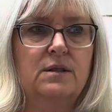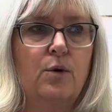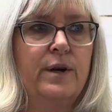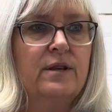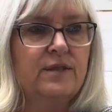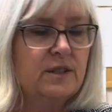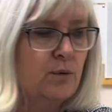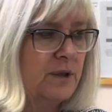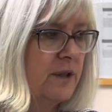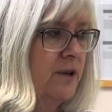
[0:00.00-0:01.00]

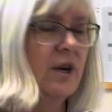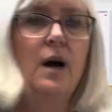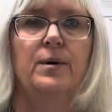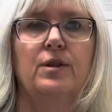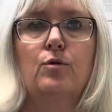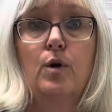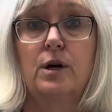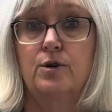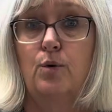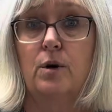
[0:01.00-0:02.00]
individuals that are coming through
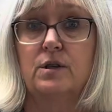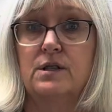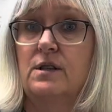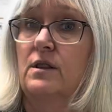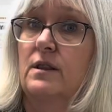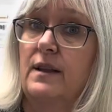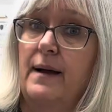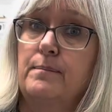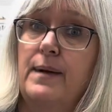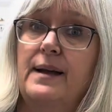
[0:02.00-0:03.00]
our doors,
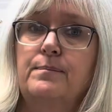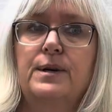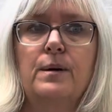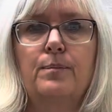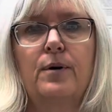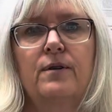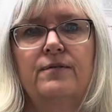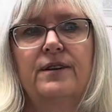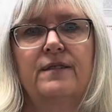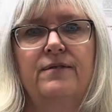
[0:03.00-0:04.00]
that might be a
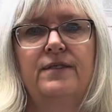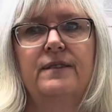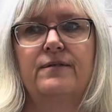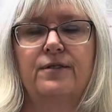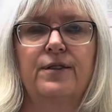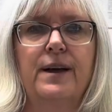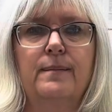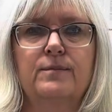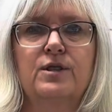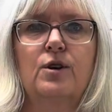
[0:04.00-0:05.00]
perfect fit for
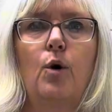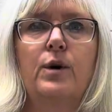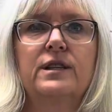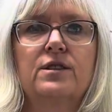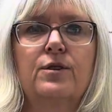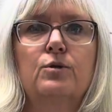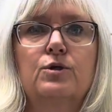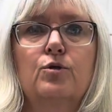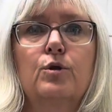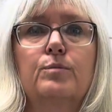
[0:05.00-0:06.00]
them to go into those
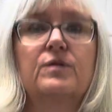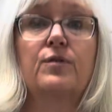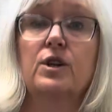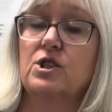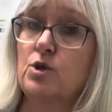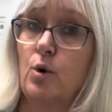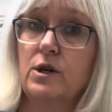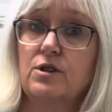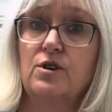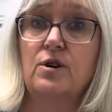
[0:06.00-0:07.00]
groups for a
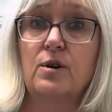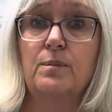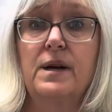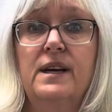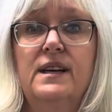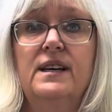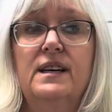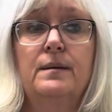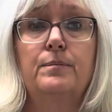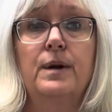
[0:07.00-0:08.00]
short term,
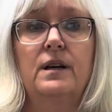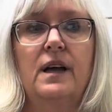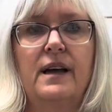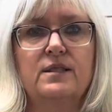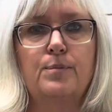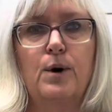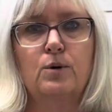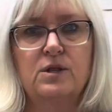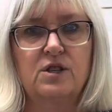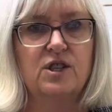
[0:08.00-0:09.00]
as
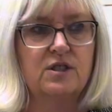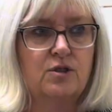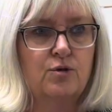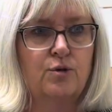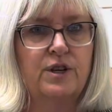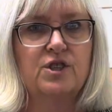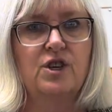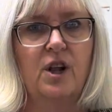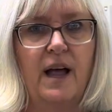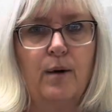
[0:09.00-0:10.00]
opposed to just
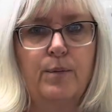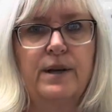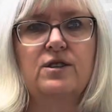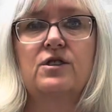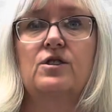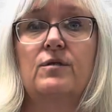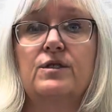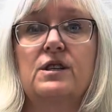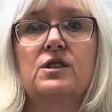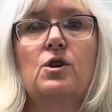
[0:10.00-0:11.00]
traditional outpatient
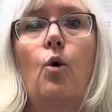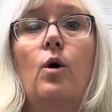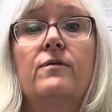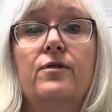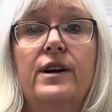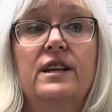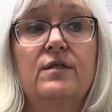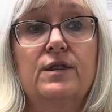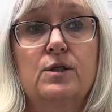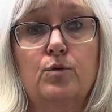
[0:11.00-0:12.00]
services, or for
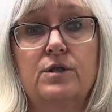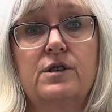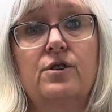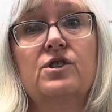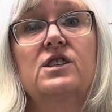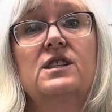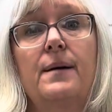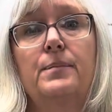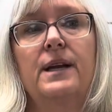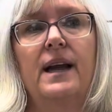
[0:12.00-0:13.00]
individuals that are
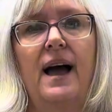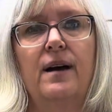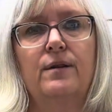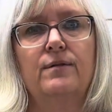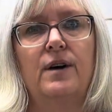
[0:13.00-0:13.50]
stepping out of a